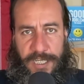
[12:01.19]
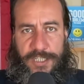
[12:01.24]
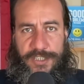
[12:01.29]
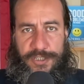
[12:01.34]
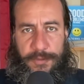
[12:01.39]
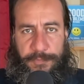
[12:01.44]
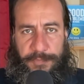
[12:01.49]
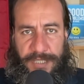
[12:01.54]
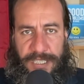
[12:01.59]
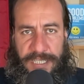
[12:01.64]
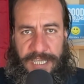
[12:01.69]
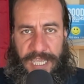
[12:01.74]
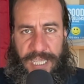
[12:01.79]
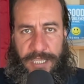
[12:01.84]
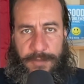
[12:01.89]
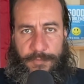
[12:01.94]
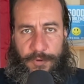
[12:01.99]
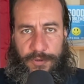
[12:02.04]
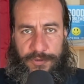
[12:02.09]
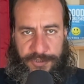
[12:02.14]
to be
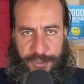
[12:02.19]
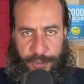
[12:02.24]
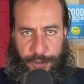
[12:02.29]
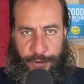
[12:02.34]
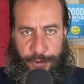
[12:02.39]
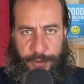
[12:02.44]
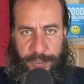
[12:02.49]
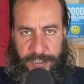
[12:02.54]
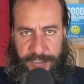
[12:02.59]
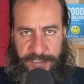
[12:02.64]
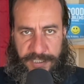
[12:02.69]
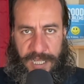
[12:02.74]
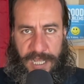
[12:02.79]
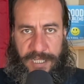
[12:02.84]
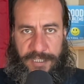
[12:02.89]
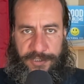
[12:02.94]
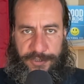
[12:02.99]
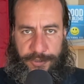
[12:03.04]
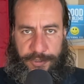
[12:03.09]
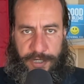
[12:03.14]
able to
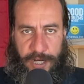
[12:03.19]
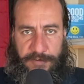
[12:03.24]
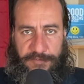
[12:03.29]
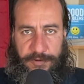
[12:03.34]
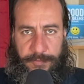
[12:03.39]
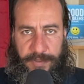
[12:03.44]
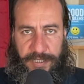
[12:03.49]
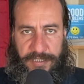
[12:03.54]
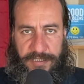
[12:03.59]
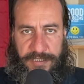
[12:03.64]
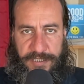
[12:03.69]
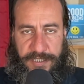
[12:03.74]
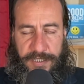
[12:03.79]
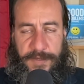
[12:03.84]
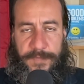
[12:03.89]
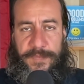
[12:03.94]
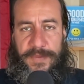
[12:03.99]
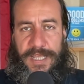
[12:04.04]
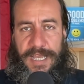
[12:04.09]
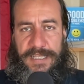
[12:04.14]
criticize your government.
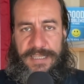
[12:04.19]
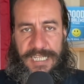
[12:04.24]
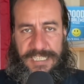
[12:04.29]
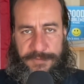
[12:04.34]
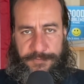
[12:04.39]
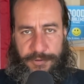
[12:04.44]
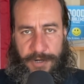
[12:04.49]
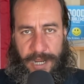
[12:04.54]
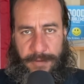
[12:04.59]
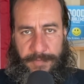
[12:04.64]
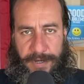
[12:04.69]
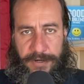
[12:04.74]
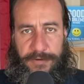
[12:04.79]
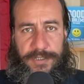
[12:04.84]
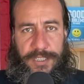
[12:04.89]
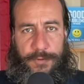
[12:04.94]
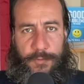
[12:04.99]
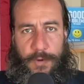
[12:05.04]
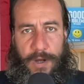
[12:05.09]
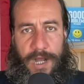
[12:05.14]
And that's
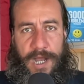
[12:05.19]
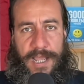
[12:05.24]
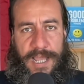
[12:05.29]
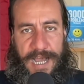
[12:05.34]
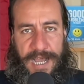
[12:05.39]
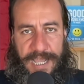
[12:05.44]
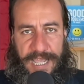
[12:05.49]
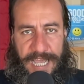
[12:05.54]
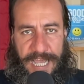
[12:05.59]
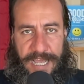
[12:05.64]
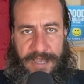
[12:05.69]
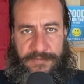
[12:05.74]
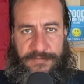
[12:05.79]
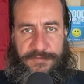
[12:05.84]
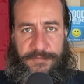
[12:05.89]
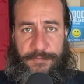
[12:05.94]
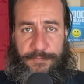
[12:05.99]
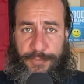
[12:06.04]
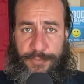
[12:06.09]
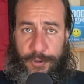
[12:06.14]
primarily why I
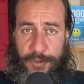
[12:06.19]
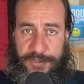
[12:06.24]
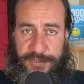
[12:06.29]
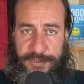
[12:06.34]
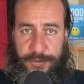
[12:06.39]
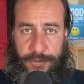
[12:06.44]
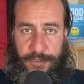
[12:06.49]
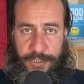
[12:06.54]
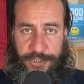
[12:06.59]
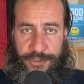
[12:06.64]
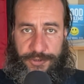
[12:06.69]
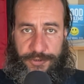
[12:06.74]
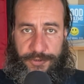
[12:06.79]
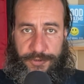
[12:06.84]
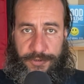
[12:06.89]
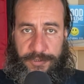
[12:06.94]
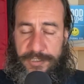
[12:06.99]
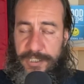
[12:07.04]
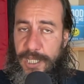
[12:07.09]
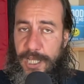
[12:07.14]
have personal
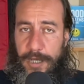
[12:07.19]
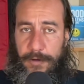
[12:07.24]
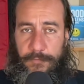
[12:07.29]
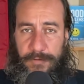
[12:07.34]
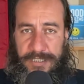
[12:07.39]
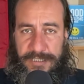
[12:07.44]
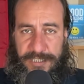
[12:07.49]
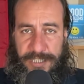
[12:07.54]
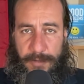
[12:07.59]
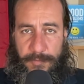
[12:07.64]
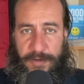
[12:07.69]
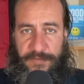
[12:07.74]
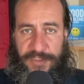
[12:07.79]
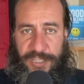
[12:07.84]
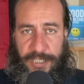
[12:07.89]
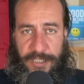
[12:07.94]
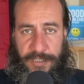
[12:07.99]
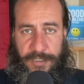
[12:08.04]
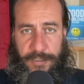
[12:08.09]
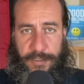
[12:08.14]
issues with some of
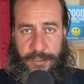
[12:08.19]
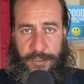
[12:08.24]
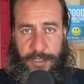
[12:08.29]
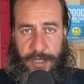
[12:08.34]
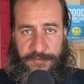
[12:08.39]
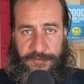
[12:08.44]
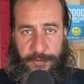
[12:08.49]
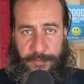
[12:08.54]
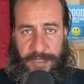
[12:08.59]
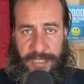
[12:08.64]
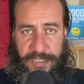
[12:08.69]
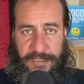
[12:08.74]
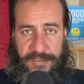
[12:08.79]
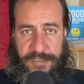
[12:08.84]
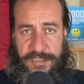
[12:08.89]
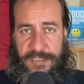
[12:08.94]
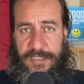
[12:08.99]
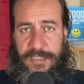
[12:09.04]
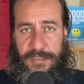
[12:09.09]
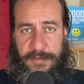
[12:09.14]
the
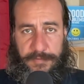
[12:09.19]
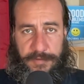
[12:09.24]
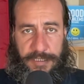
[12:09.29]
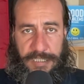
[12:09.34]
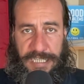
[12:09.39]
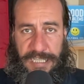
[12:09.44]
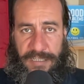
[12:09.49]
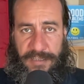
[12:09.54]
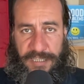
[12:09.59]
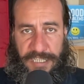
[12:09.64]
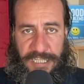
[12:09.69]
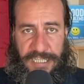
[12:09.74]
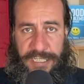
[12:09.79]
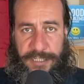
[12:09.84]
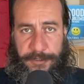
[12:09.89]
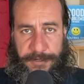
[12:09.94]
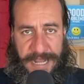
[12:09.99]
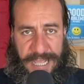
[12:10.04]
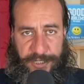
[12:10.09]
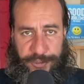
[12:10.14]
governments in the
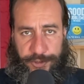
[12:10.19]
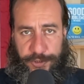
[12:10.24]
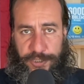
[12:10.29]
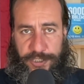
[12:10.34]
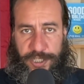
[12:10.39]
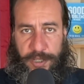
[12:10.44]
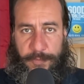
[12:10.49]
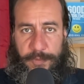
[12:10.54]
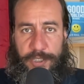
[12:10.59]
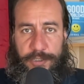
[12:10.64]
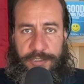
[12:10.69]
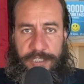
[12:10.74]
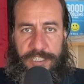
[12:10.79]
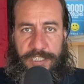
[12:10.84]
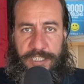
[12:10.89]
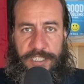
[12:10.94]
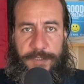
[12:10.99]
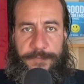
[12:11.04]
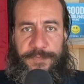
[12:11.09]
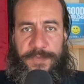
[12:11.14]
international
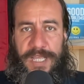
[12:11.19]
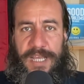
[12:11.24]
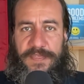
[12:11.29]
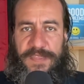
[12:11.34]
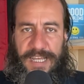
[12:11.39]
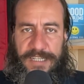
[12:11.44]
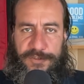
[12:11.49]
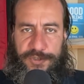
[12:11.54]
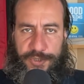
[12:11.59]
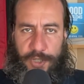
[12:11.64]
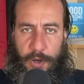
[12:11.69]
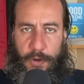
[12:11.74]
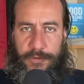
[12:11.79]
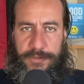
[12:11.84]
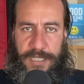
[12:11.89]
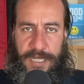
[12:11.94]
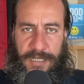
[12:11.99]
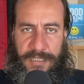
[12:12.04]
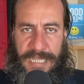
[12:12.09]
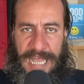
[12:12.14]
community that
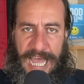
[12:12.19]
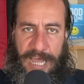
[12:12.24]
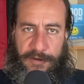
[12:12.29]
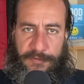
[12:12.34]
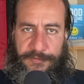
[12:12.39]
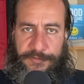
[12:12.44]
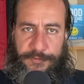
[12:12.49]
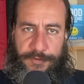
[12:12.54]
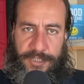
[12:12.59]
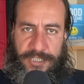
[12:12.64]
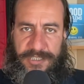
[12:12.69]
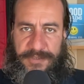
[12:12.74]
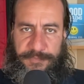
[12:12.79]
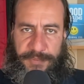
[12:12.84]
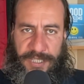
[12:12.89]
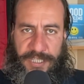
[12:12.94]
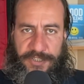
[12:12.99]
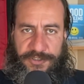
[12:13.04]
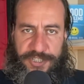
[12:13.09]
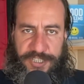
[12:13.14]
don't allow free
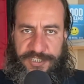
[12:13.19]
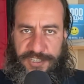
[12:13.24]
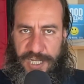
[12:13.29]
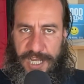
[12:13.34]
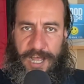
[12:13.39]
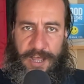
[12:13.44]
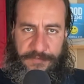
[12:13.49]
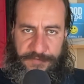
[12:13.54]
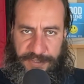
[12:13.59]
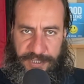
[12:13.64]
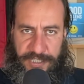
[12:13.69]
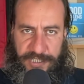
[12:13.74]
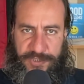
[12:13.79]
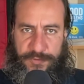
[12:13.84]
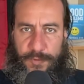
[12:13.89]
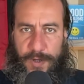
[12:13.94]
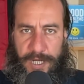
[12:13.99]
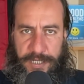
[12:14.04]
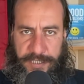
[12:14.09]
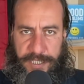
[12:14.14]
speech. It's obvious
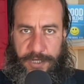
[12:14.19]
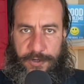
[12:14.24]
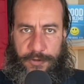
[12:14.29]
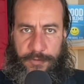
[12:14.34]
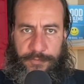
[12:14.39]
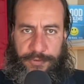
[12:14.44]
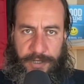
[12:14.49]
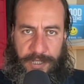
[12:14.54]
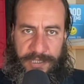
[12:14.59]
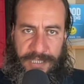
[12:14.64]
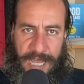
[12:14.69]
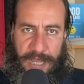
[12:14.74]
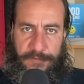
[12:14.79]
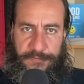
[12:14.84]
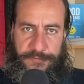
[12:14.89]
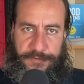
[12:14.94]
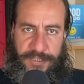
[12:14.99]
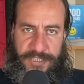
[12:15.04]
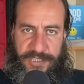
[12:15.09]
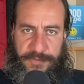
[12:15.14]
why they don't allow
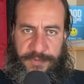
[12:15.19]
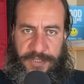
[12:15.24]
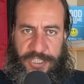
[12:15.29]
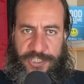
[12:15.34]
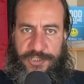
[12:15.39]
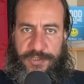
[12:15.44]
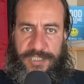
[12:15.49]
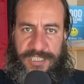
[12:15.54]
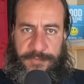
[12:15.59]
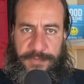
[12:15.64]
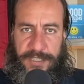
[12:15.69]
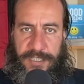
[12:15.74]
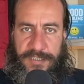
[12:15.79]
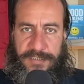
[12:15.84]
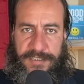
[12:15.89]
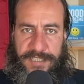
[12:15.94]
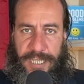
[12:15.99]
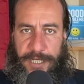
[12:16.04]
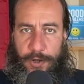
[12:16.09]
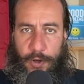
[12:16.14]
free speech. It's
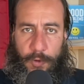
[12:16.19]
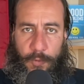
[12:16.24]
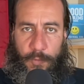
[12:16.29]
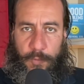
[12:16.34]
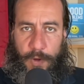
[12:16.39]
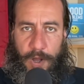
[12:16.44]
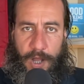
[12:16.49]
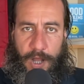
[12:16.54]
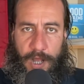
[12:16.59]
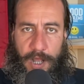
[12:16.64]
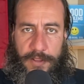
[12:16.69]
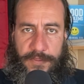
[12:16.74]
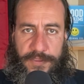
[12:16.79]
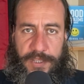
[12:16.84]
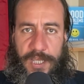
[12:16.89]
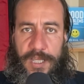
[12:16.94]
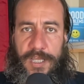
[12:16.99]
because they don't want